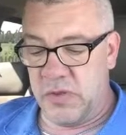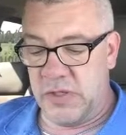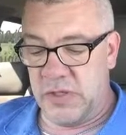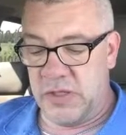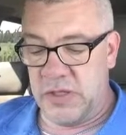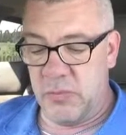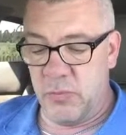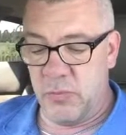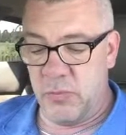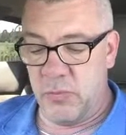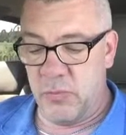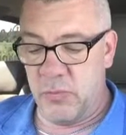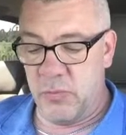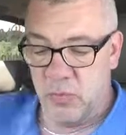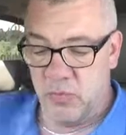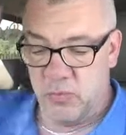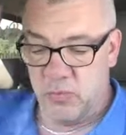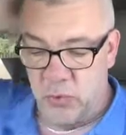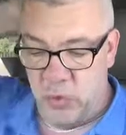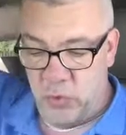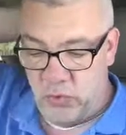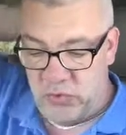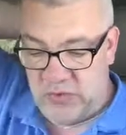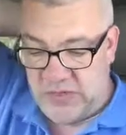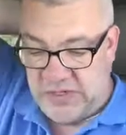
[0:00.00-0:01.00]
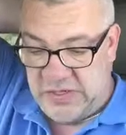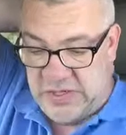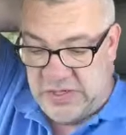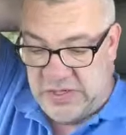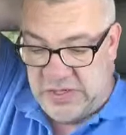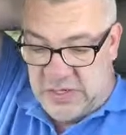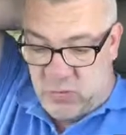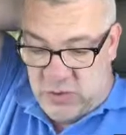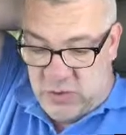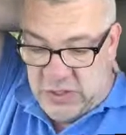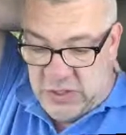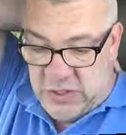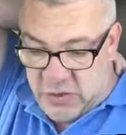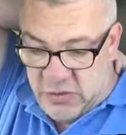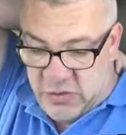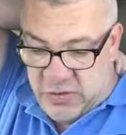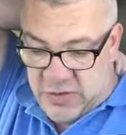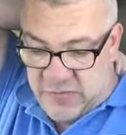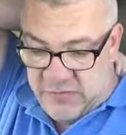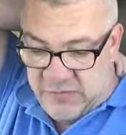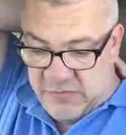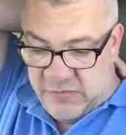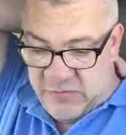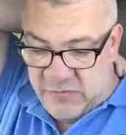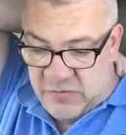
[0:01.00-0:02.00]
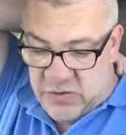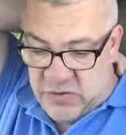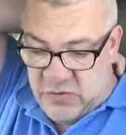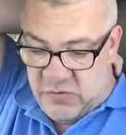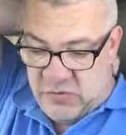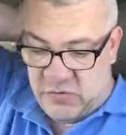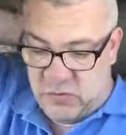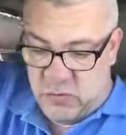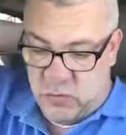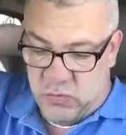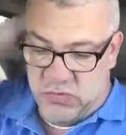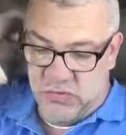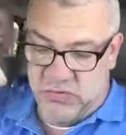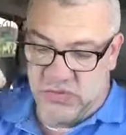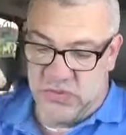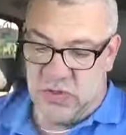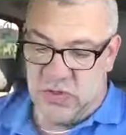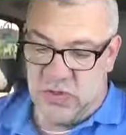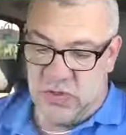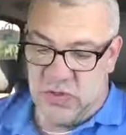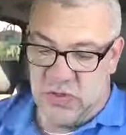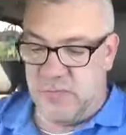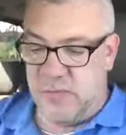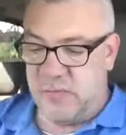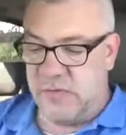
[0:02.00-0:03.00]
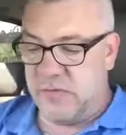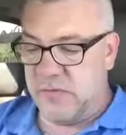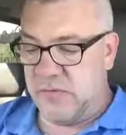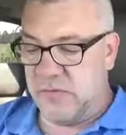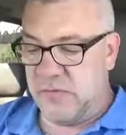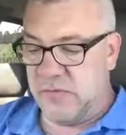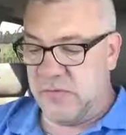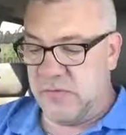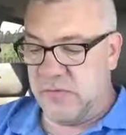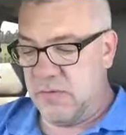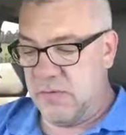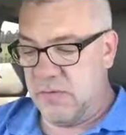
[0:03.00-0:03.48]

The gimbal will rotate when the aircraft starts or stops.